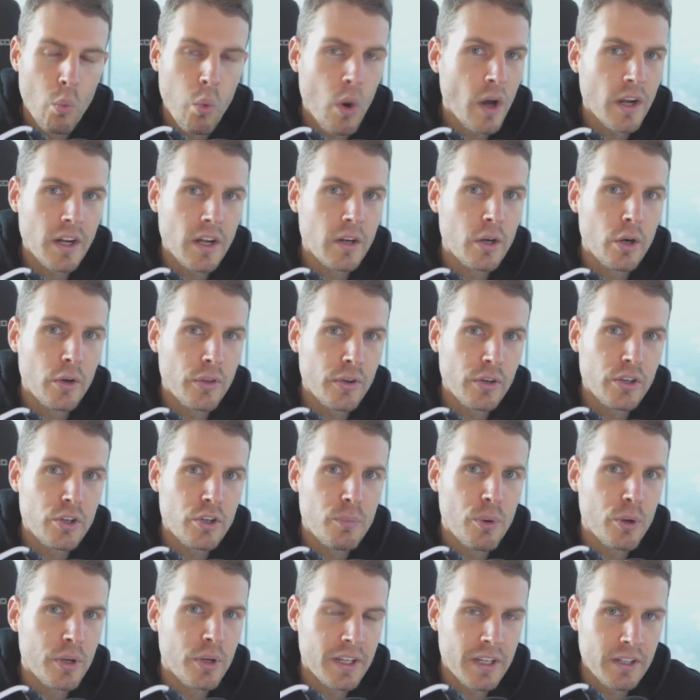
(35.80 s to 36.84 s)
What on earth are
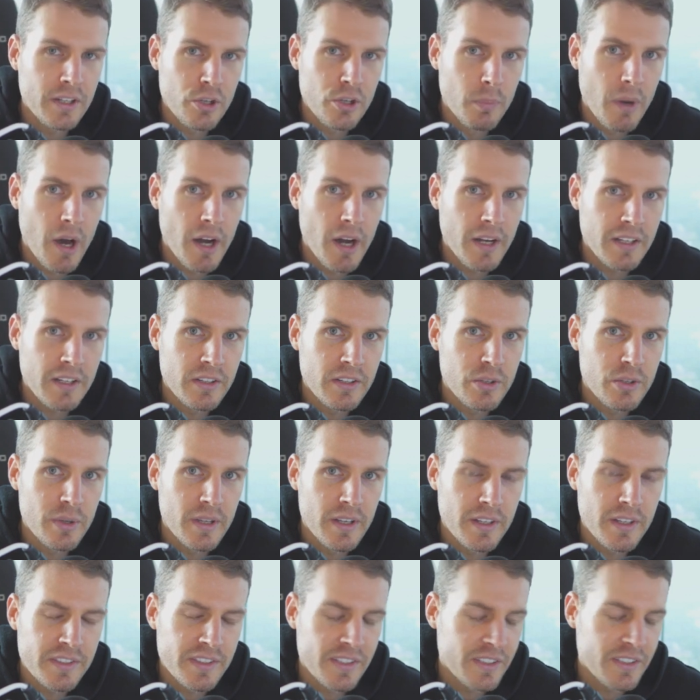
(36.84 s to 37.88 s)
you putting in your body to do
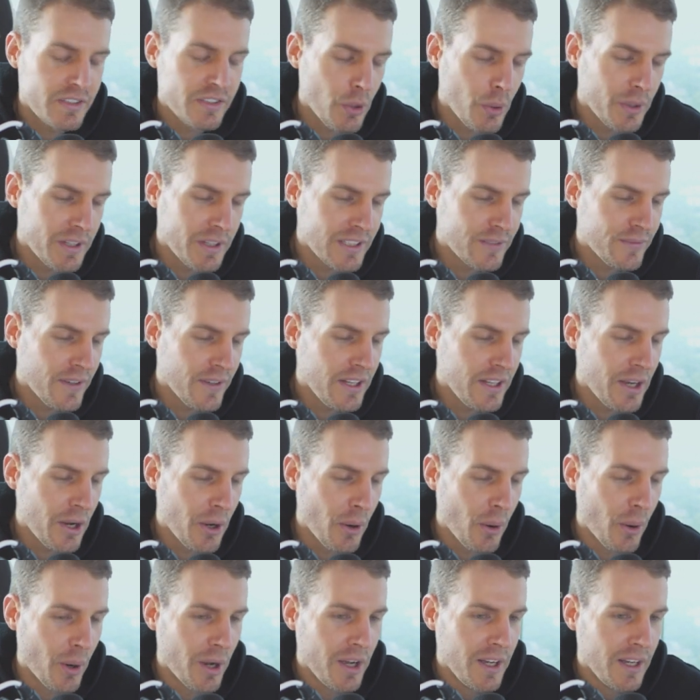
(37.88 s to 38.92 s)
this? And so in this
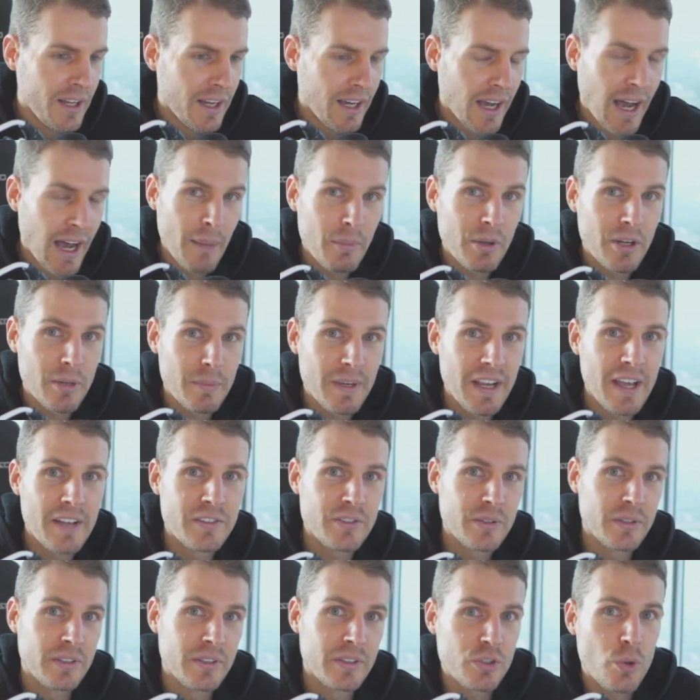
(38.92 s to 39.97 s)
video, I'm going to be
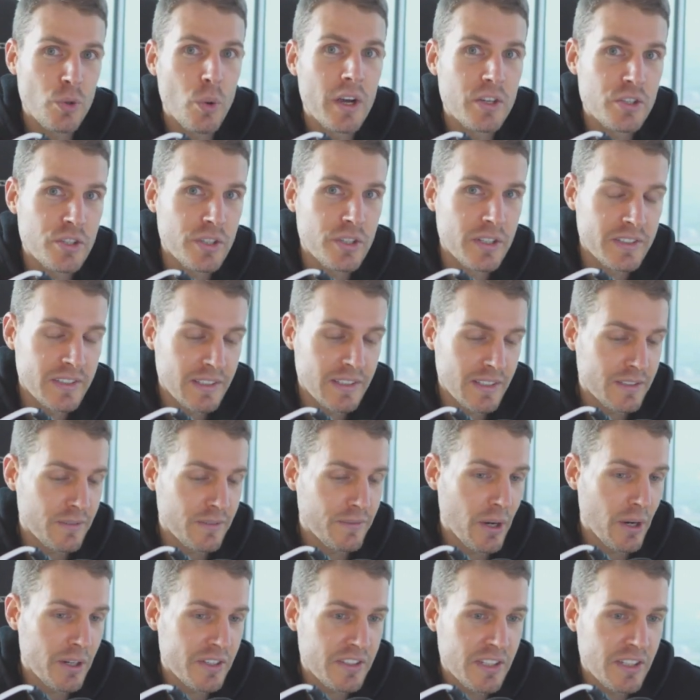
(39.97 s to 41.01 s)
answering this question. It's, it's a
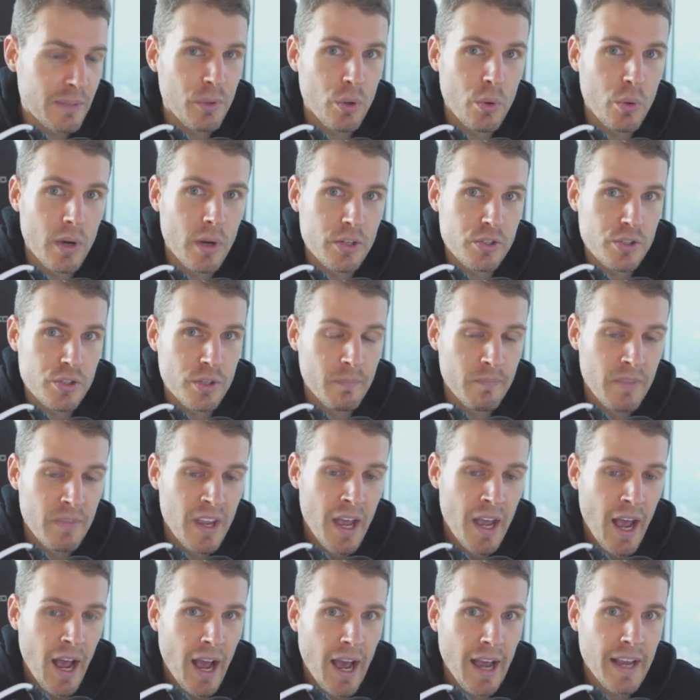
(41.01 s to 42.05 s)
very simple question.
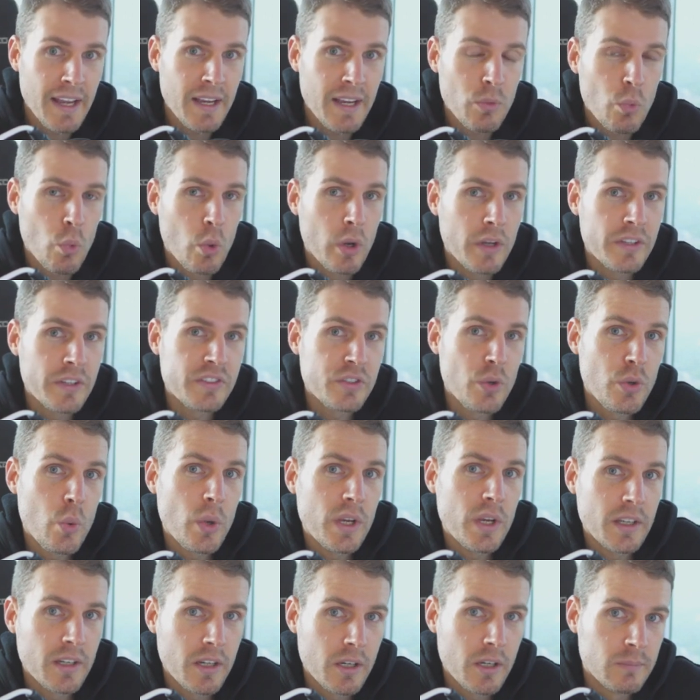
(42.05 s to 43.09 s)
I eat once a
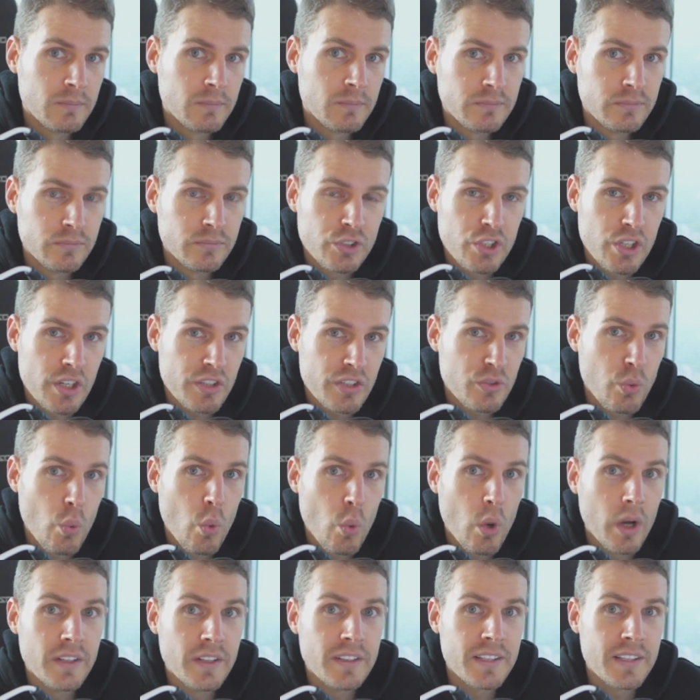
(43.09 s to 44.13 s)
week, just
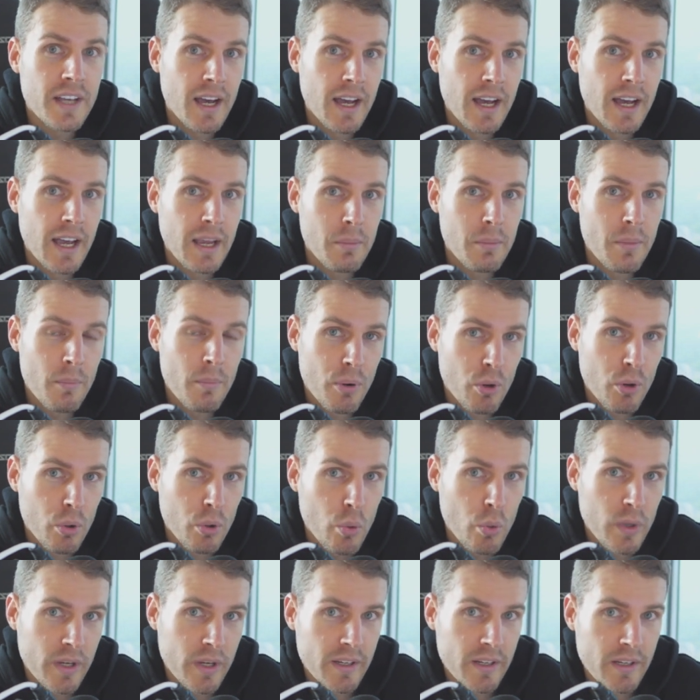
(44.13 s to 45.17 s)
one time
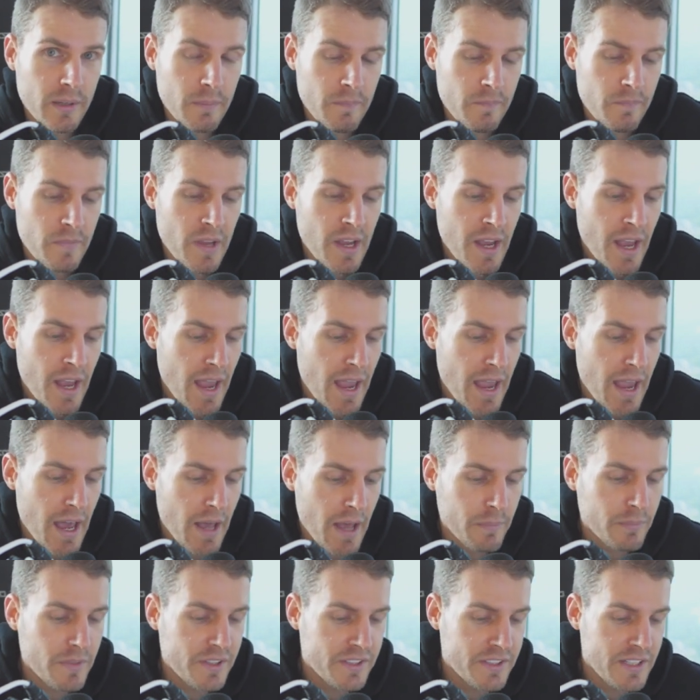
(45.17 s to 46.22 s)
per week.
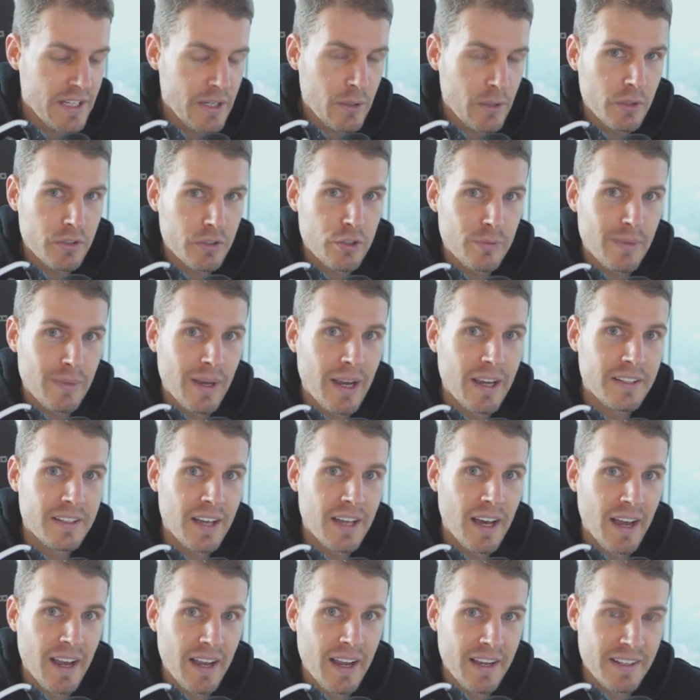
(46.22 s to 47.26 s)
And the secret to my
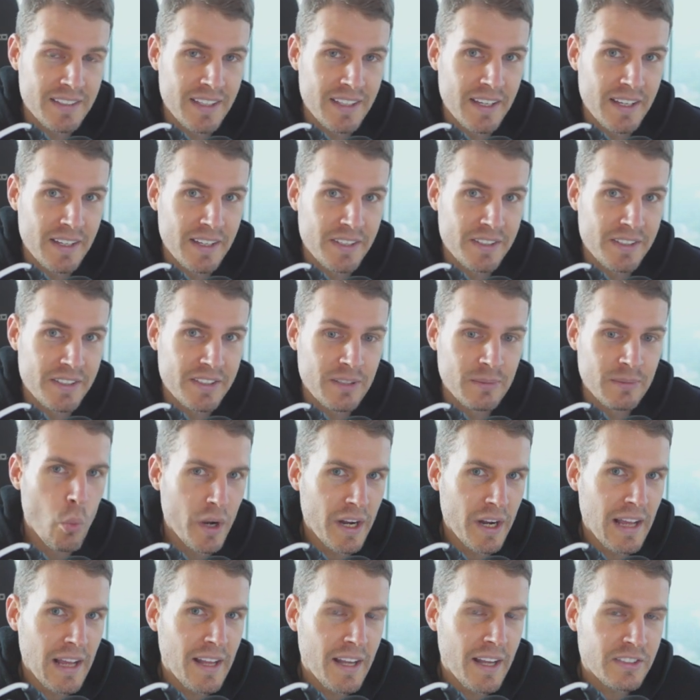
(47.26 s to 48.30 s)
diet is
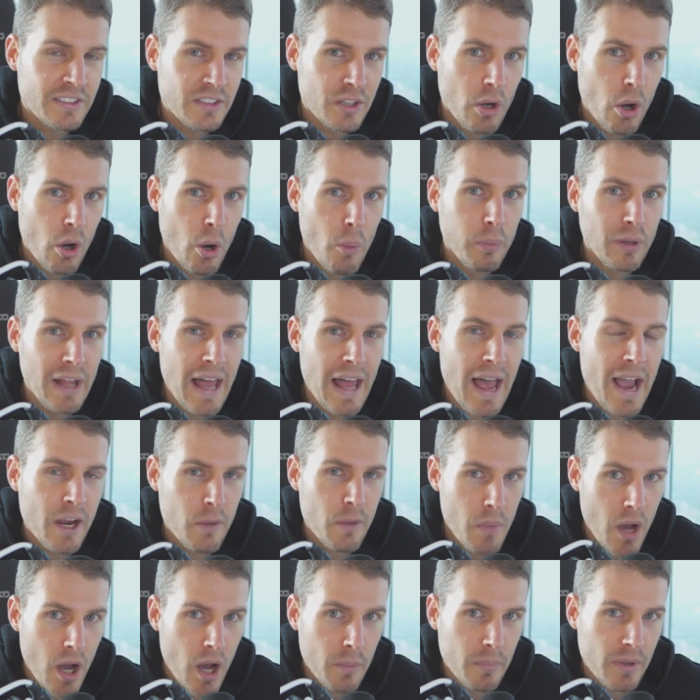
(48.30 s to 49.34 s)
what I like to call
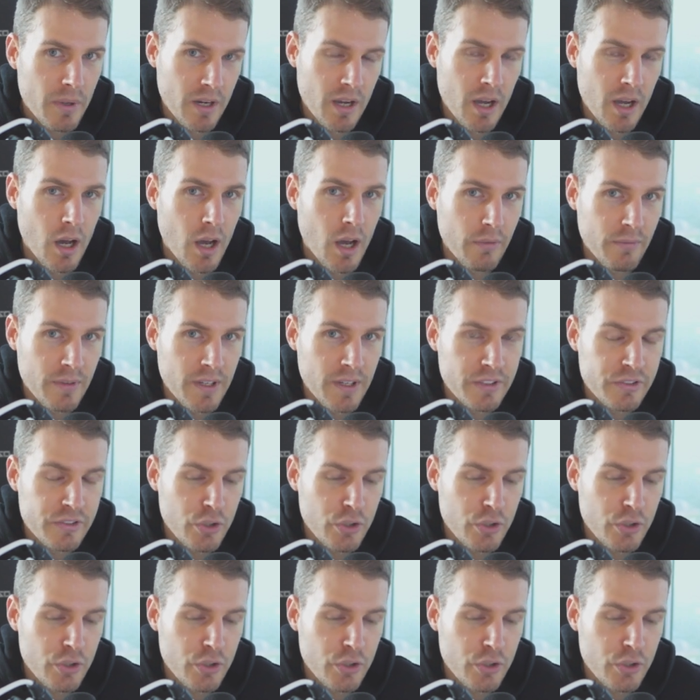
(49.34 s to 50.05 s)
black mamba coffee.